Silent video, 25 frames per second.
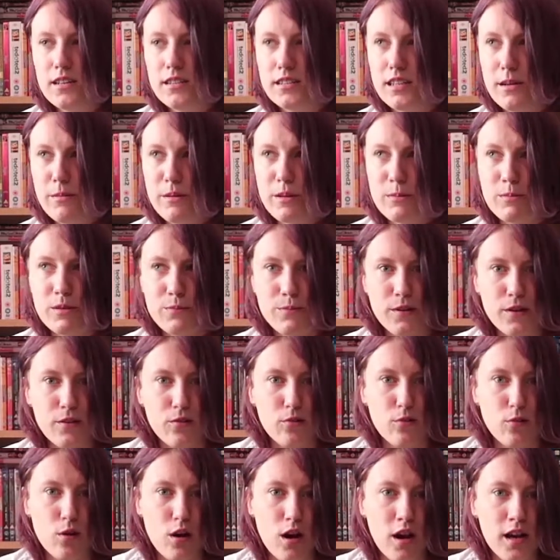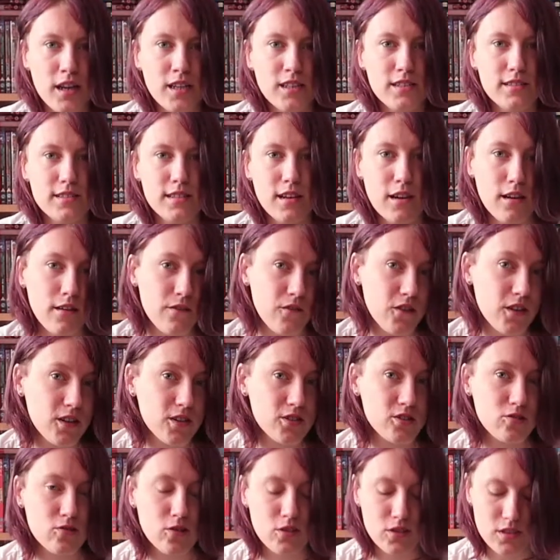some of them have been alright, so
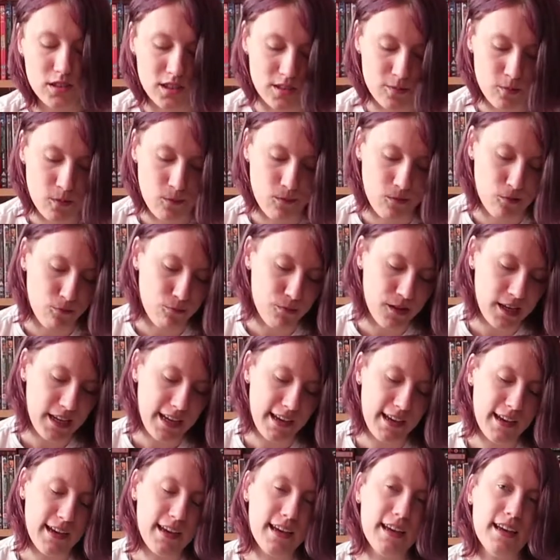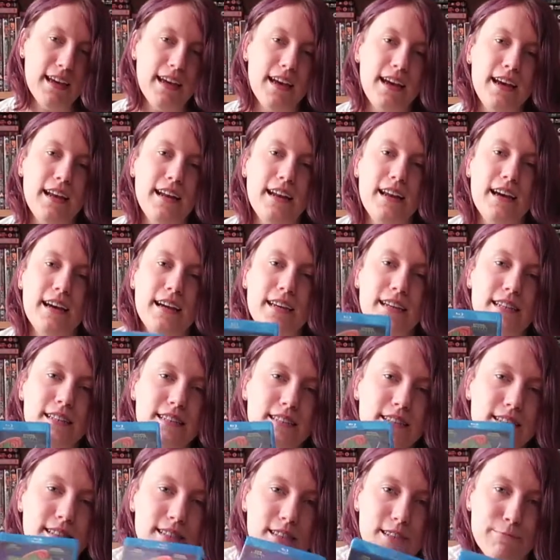fingers crossed this one will be. And that
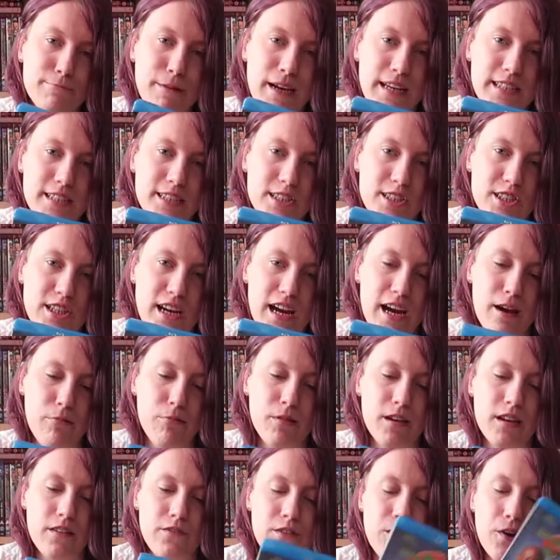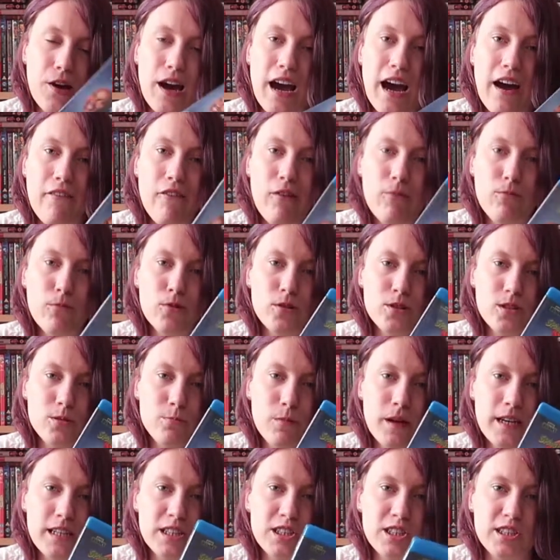is Space Jam. If you haven't watched
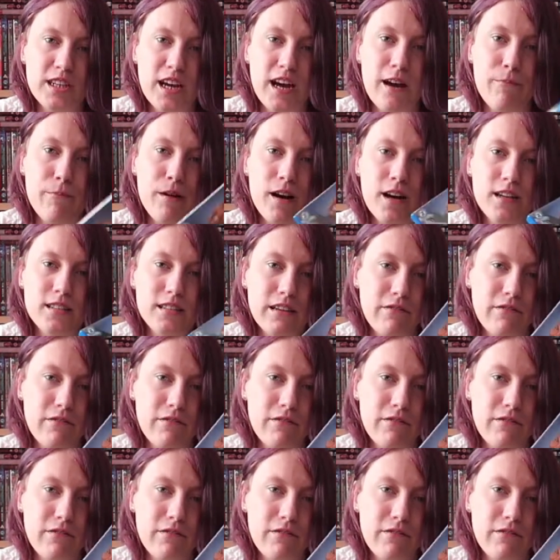Space Jam, I